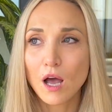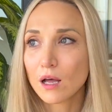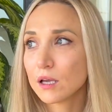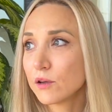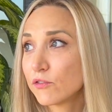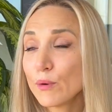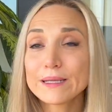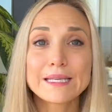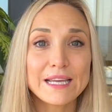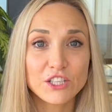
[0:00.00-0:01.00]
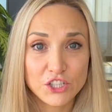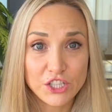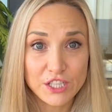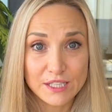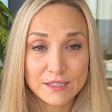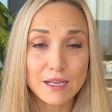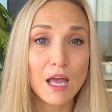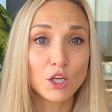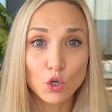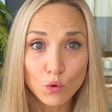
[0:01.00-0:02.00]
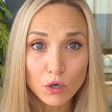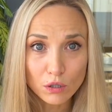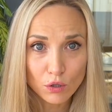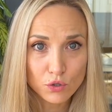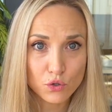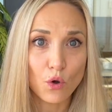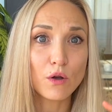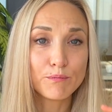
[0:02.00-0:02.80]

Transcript: If we take cheese and Google also